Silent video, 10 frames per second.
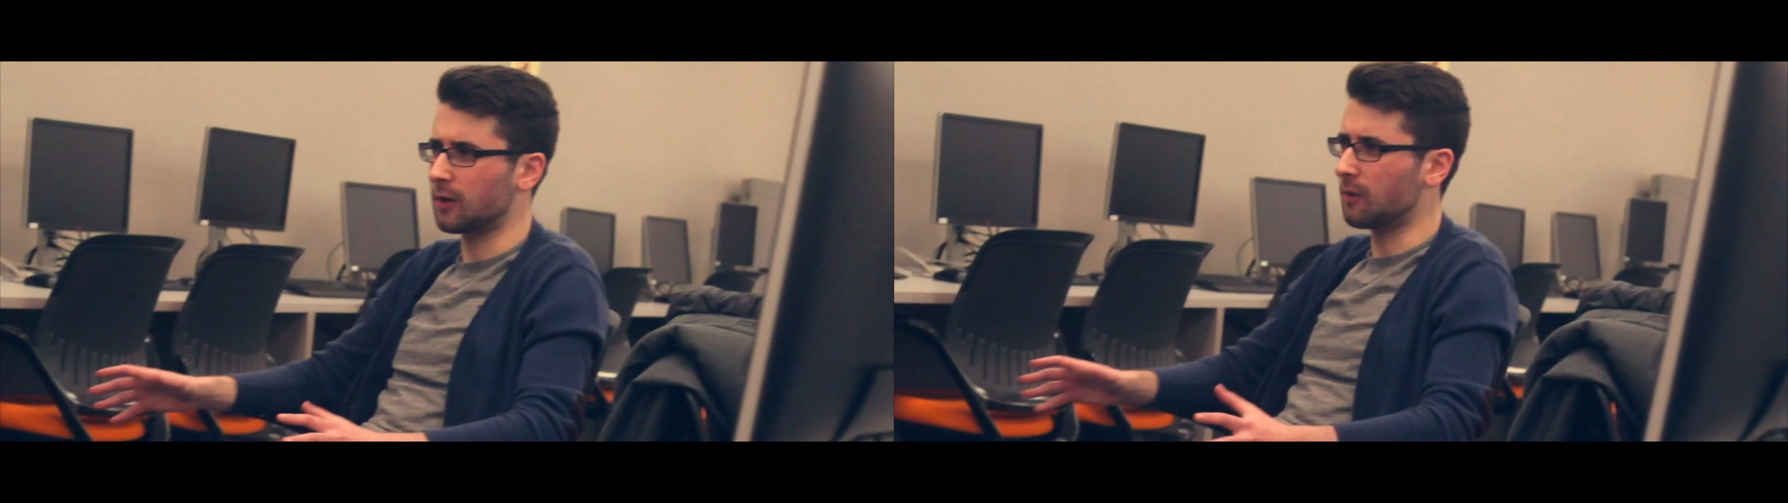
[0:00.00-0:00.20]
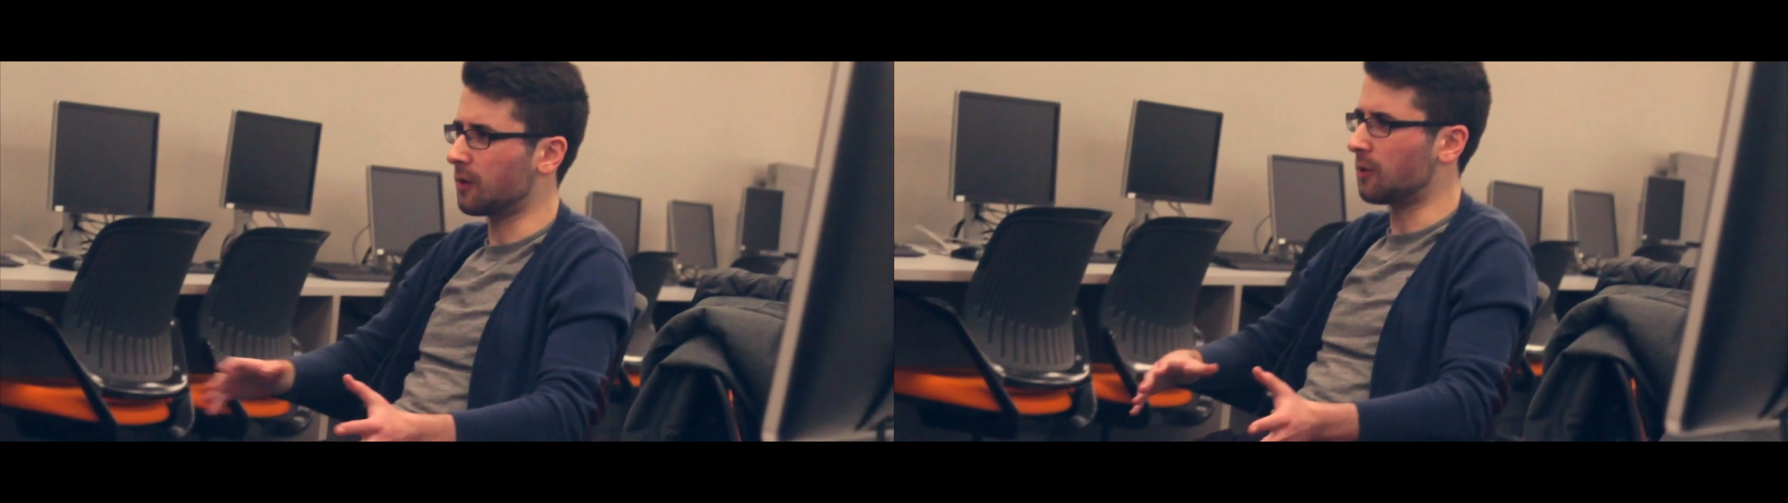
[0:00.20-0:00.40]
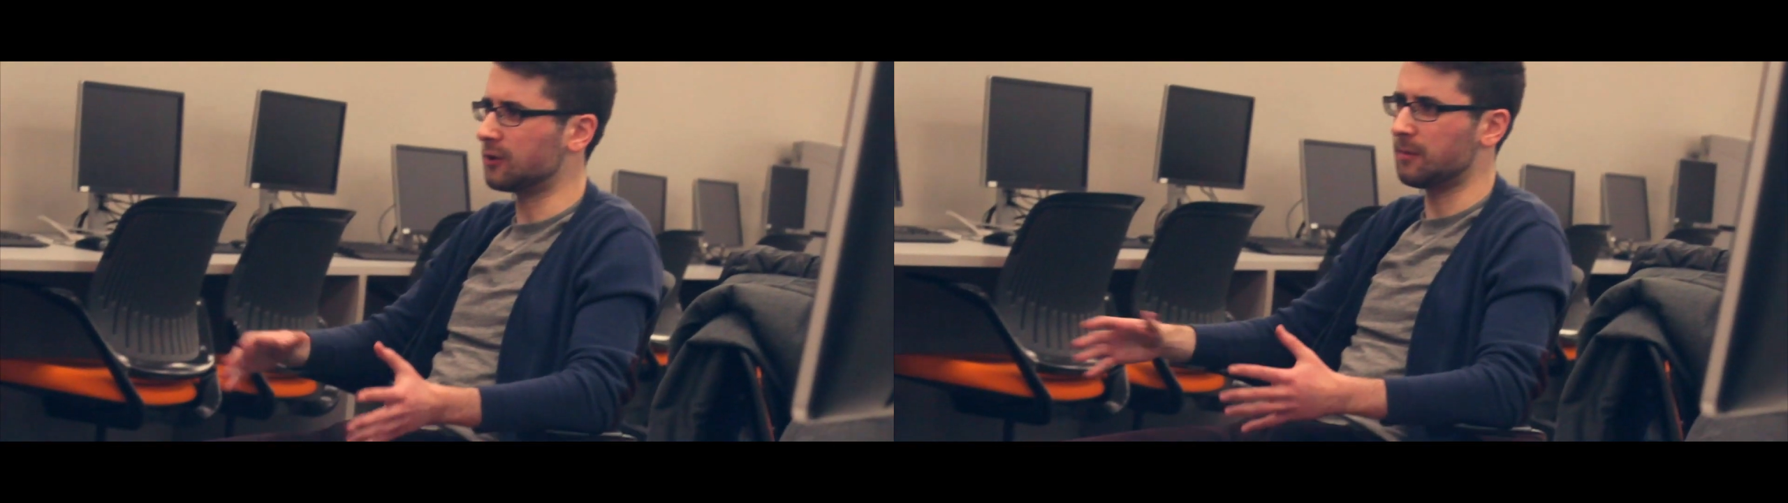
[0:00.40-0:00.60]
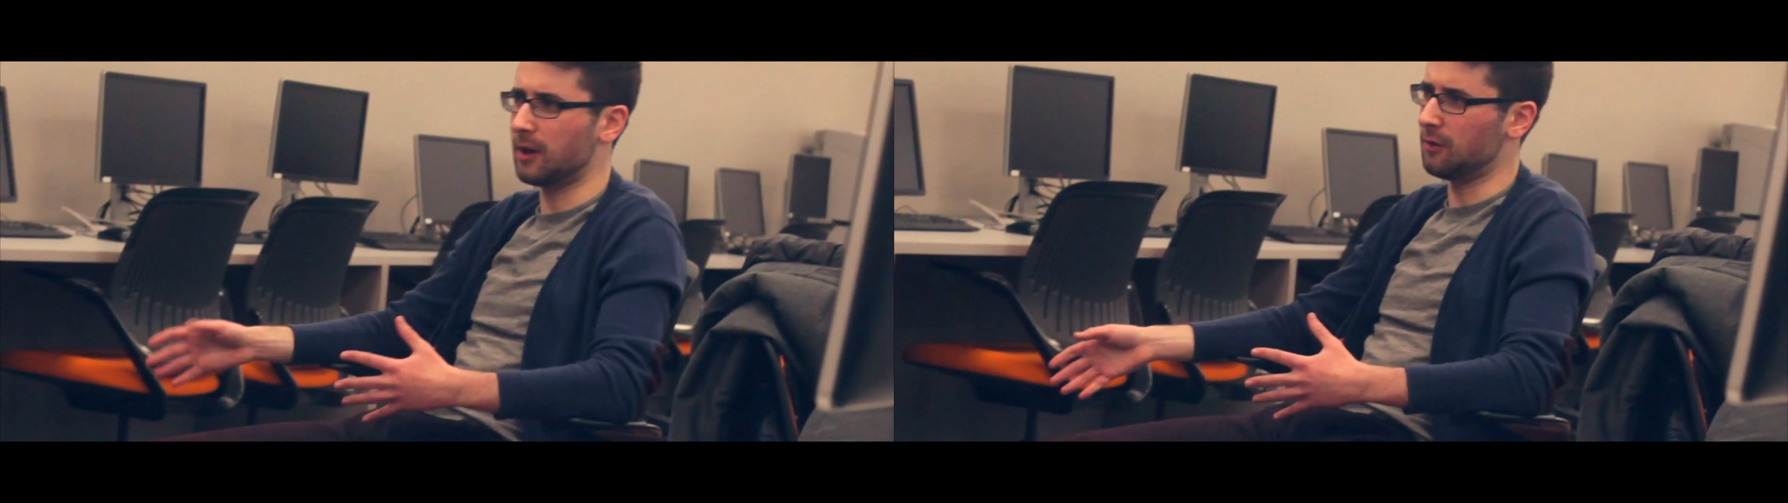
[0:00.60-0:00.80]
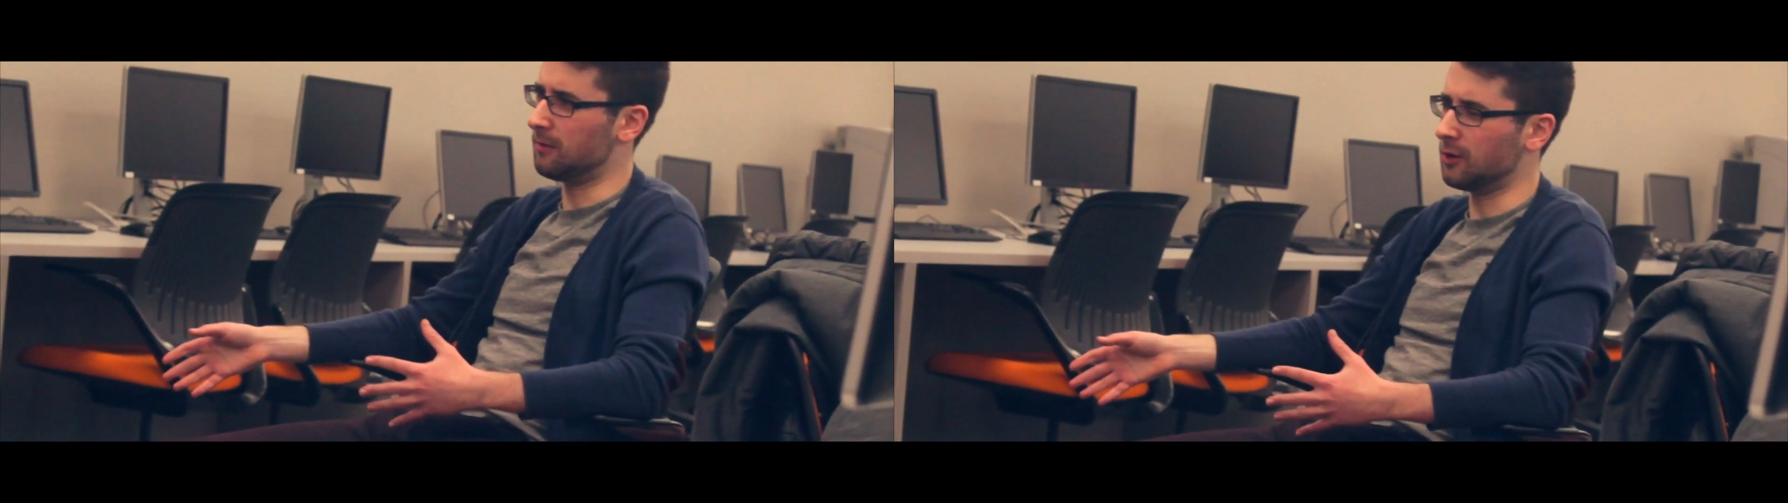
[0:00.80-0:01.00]
Like over the course of my
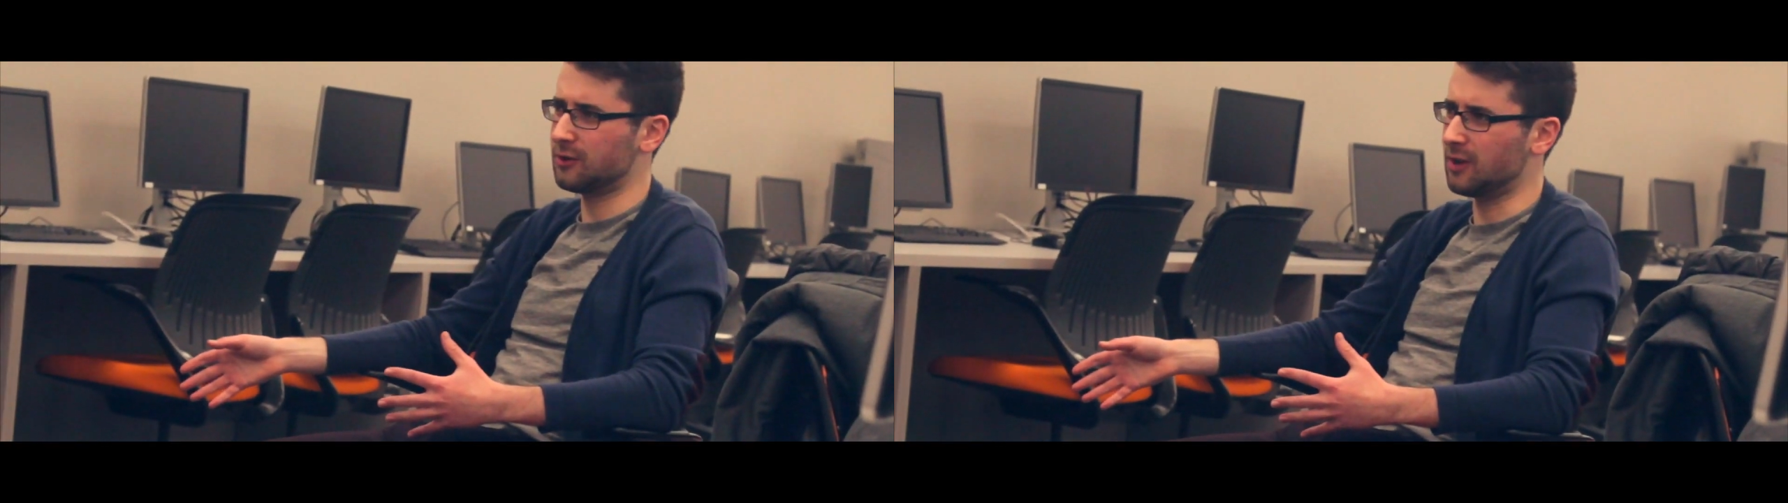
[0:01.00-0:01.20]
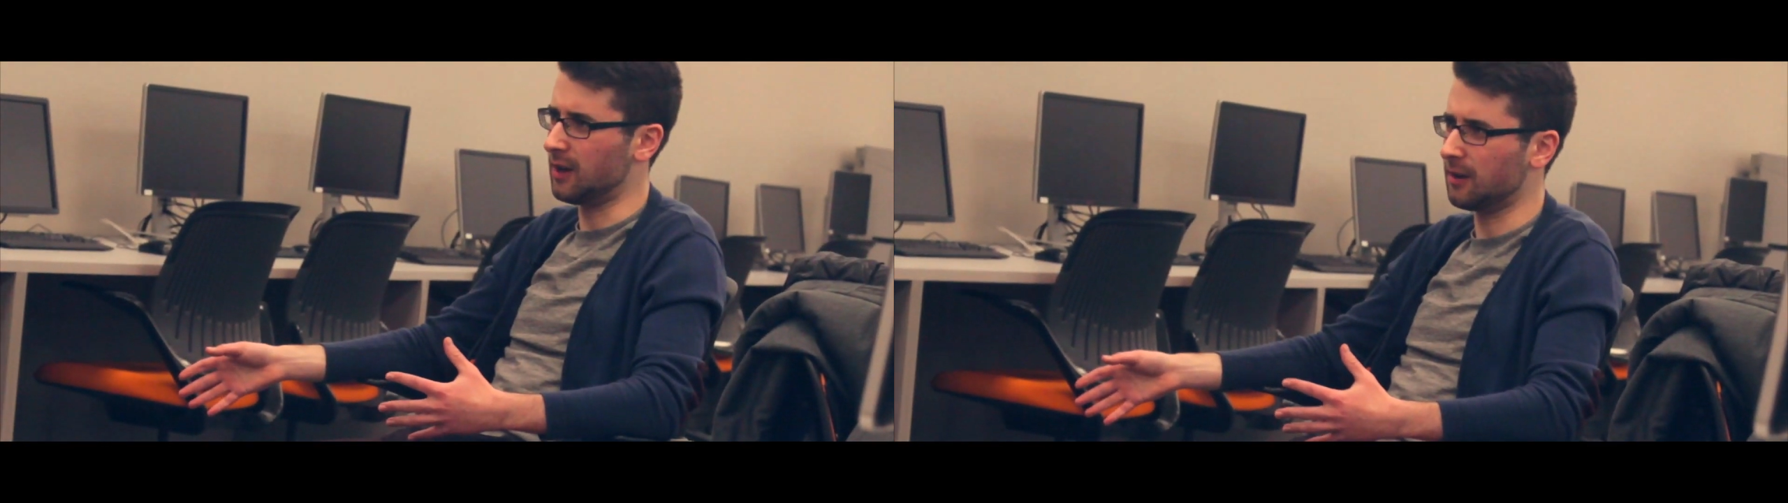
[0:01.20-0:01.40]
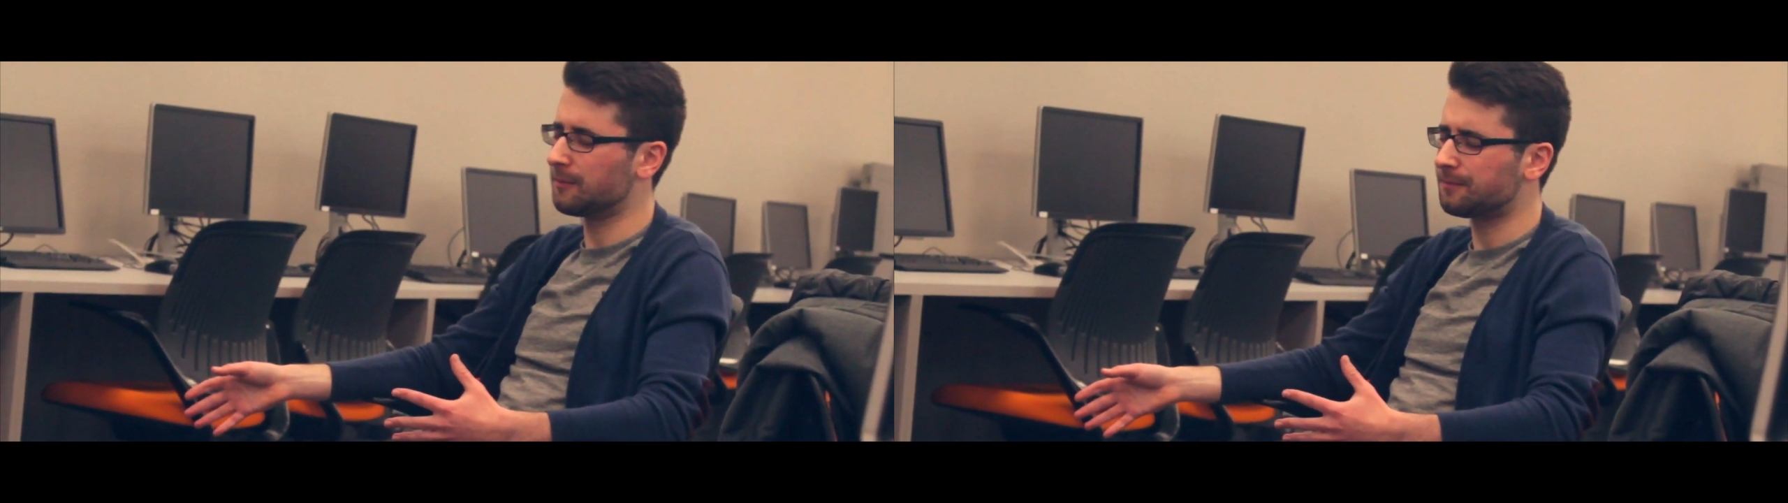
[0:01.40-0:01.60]
university